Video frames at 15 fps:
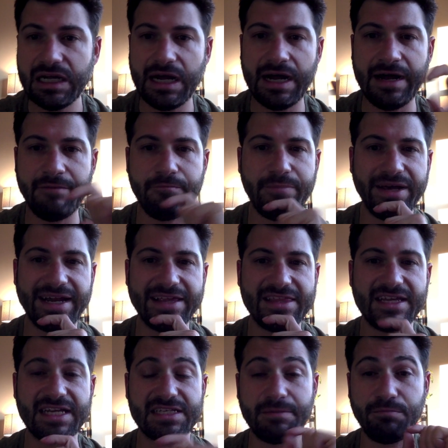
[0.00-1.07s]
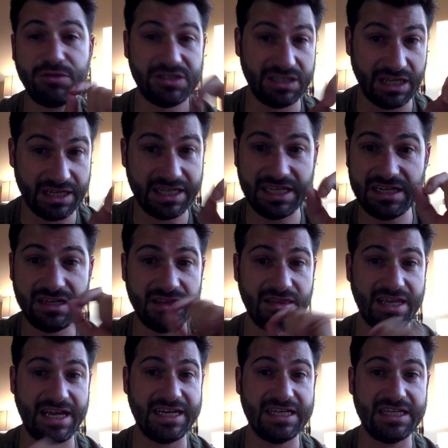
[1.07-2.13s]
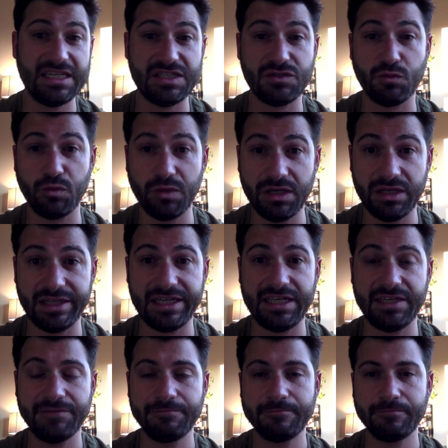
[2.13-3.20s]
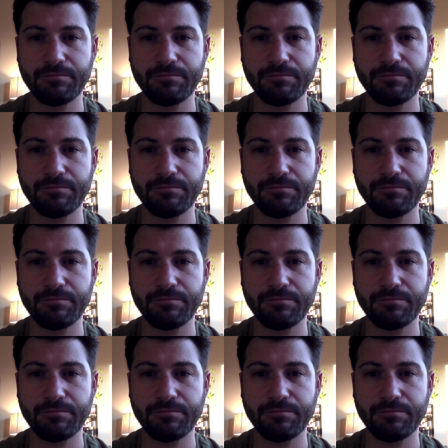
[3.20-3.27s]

But I think as a plugin, that is really